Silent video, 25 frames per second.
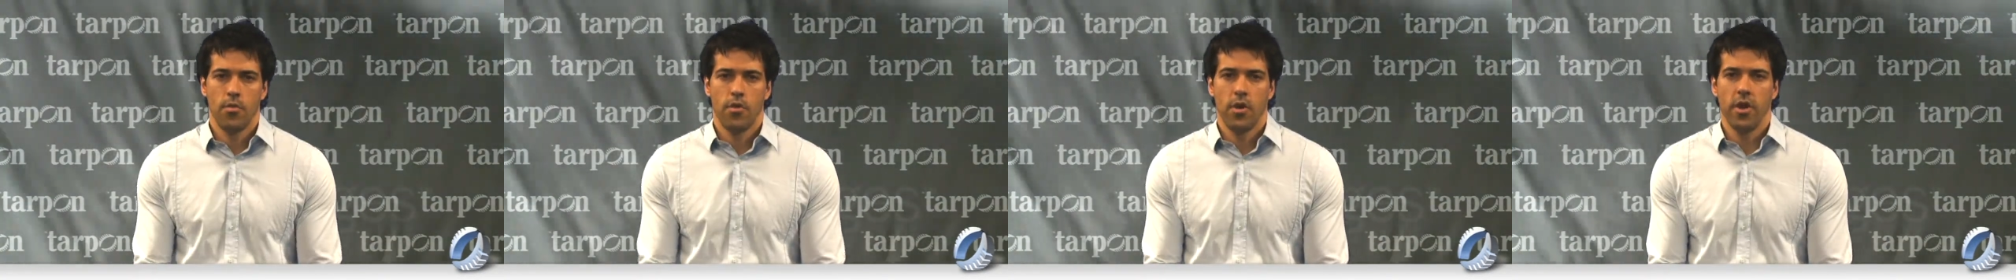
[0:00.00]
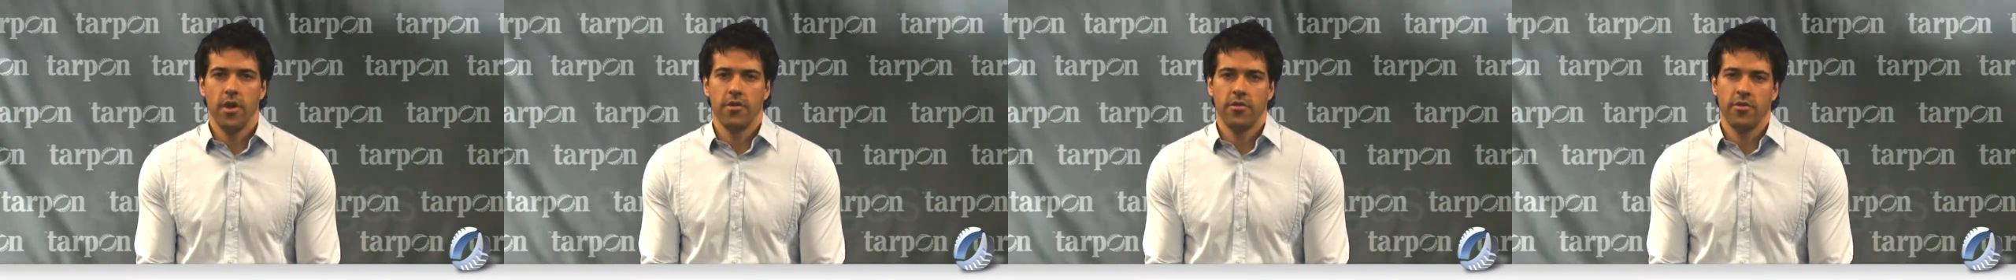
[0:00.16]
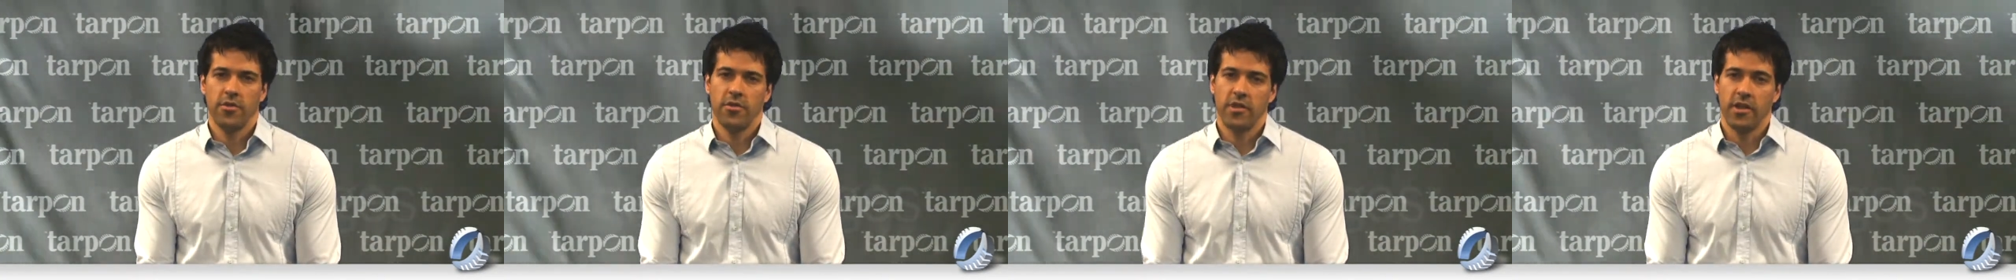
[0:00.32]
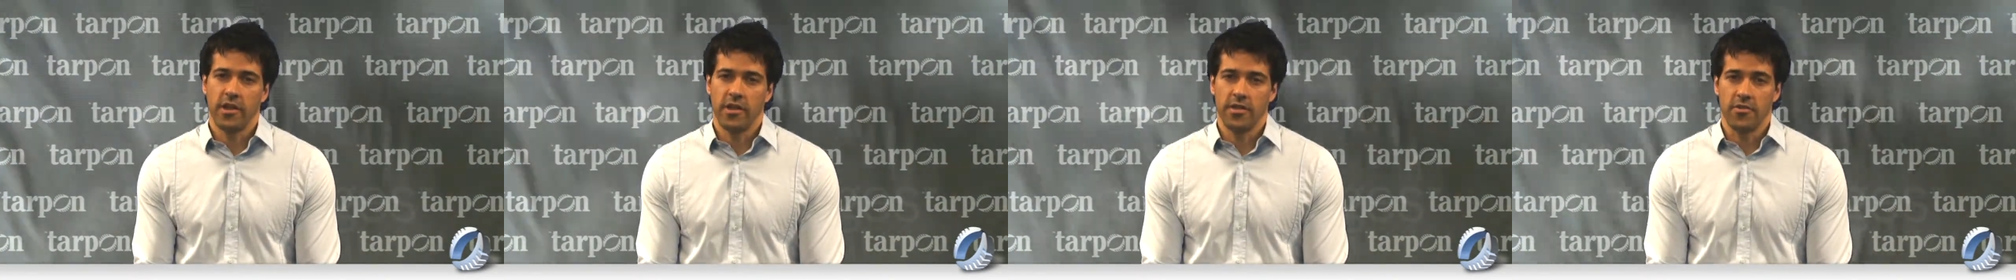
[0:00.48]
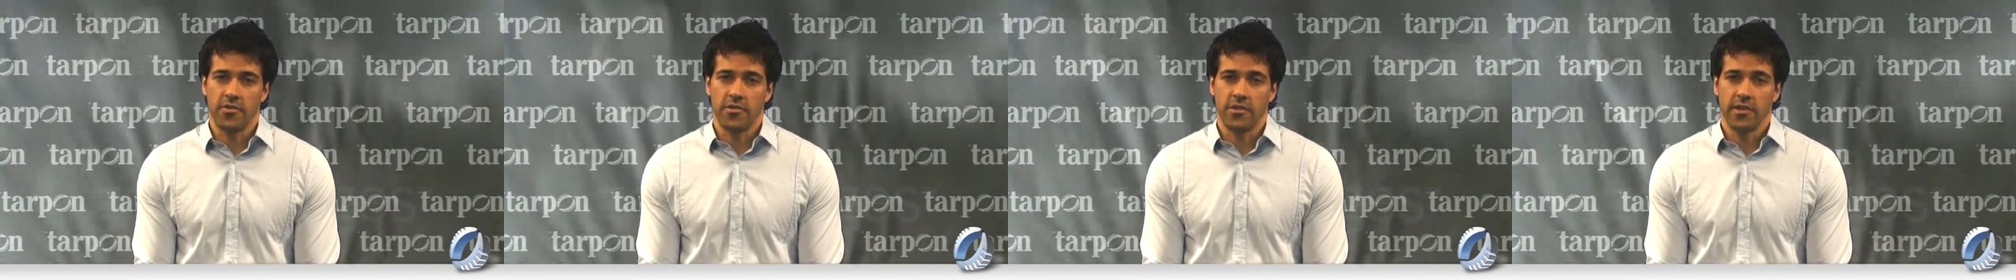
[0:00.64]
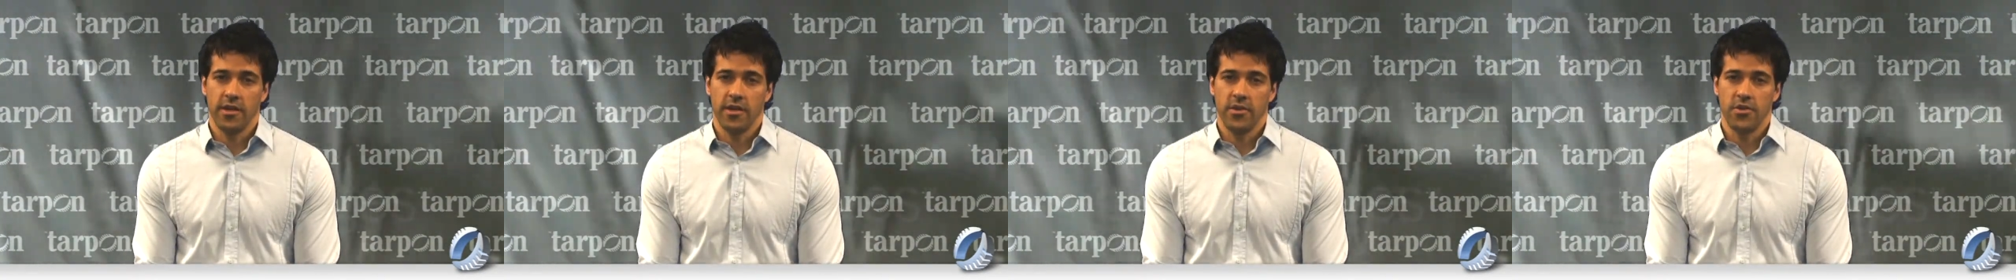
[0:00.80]
Prior to the
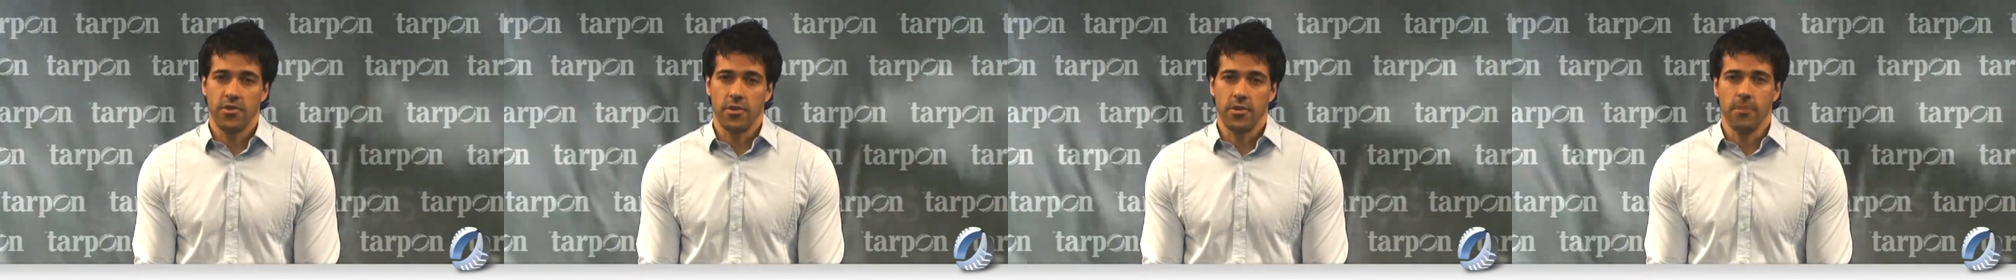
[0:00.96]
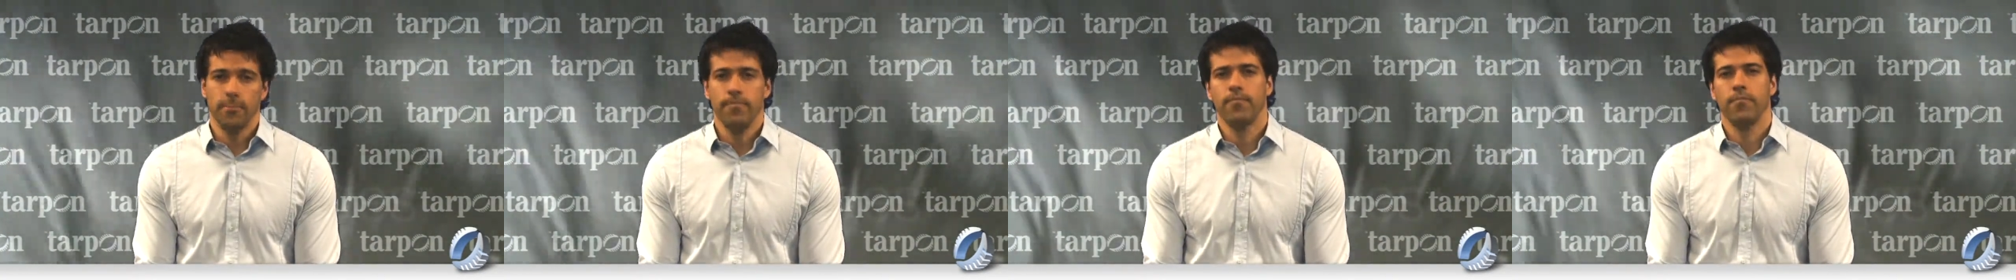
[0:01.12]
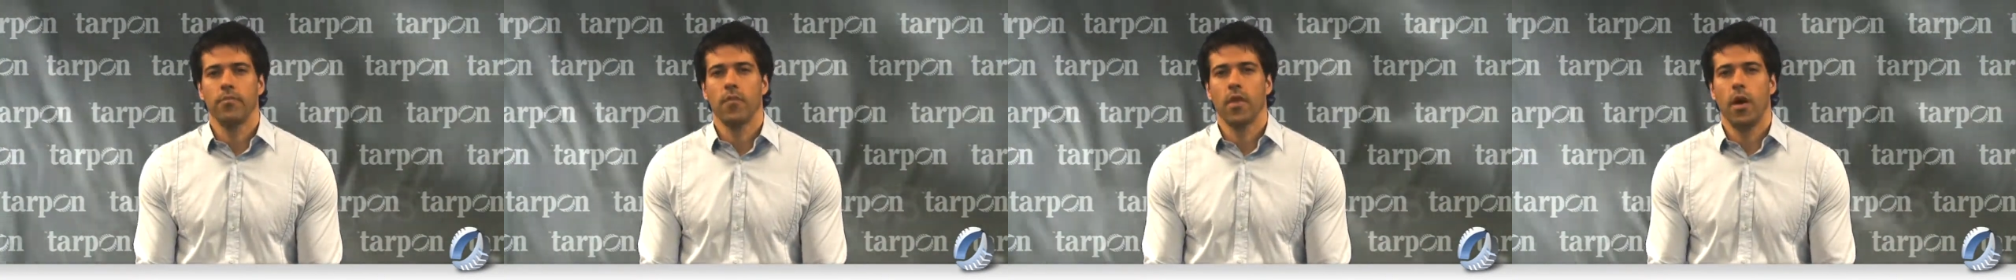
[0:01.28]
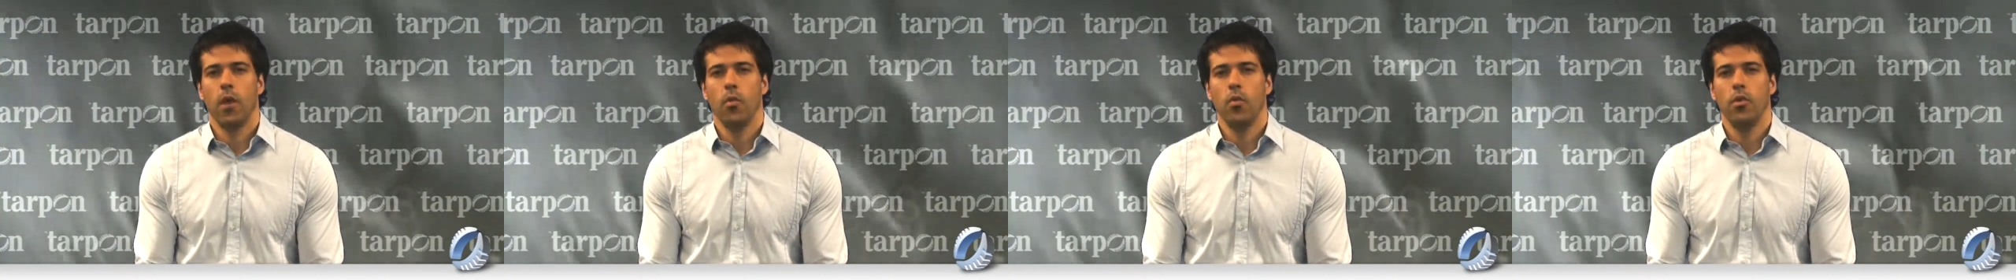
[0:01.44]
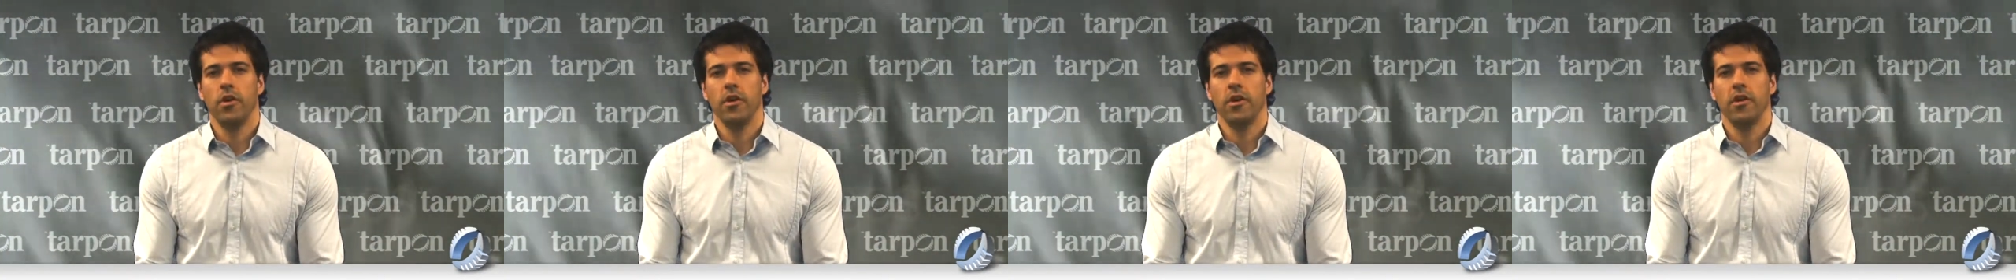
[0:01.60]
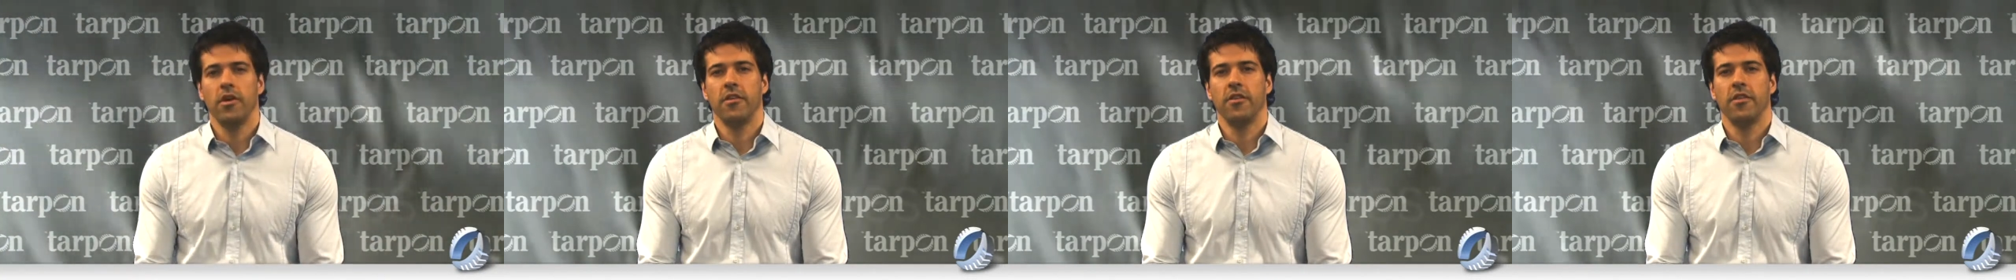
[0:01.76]
legislation, a
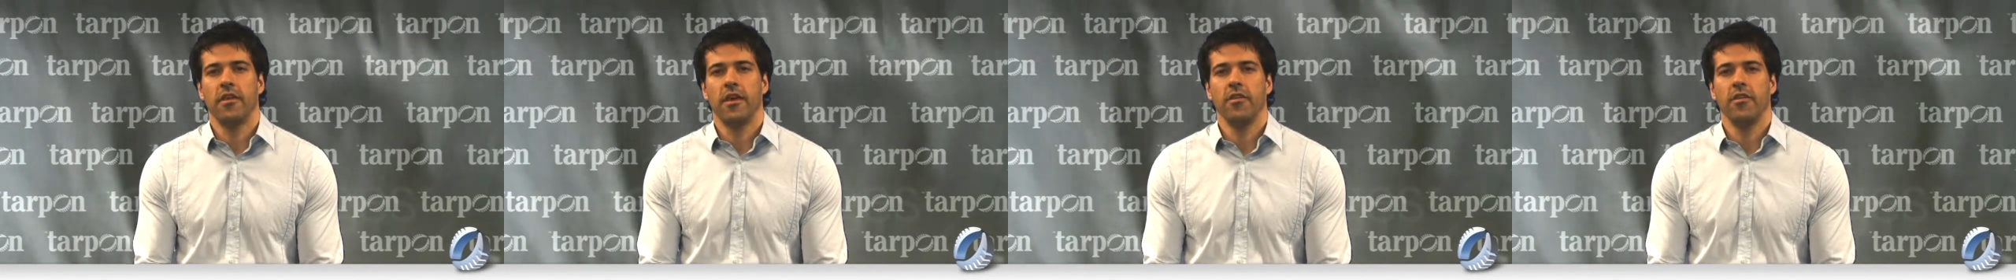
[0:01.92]
worker could